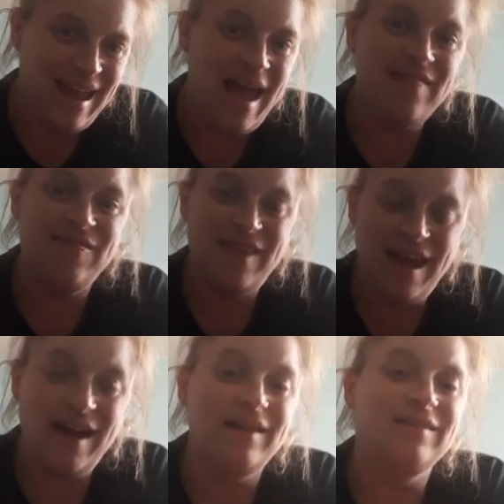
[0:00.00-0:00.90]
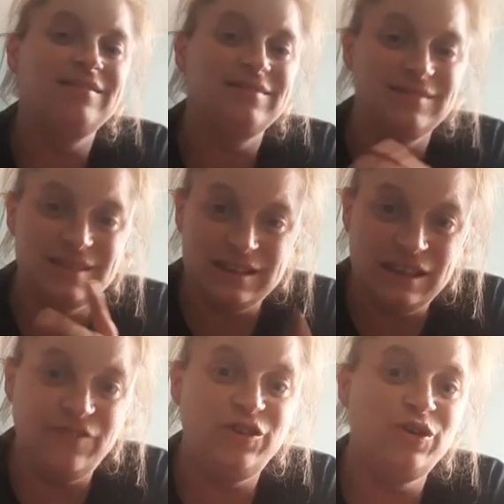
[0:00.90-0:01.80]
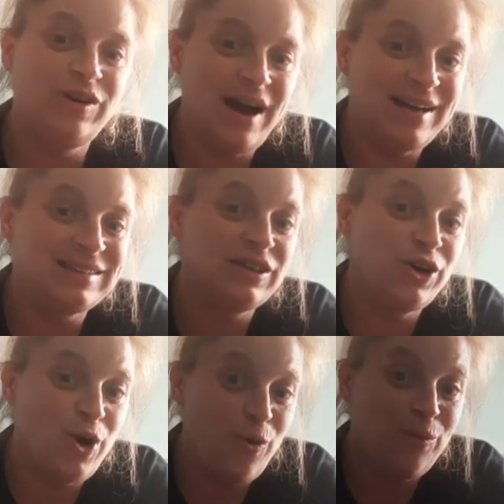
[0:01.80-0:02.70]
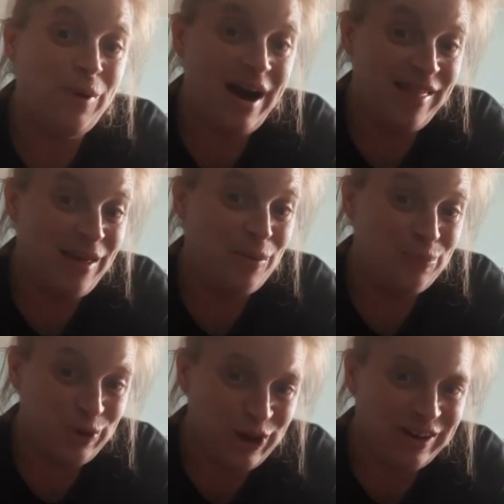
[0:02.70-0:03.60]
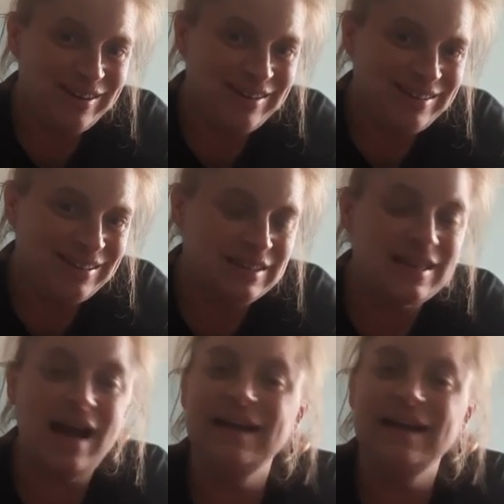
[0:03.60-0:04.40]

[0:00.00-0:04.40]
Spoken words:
And then see if you guys can go buy that book. Because I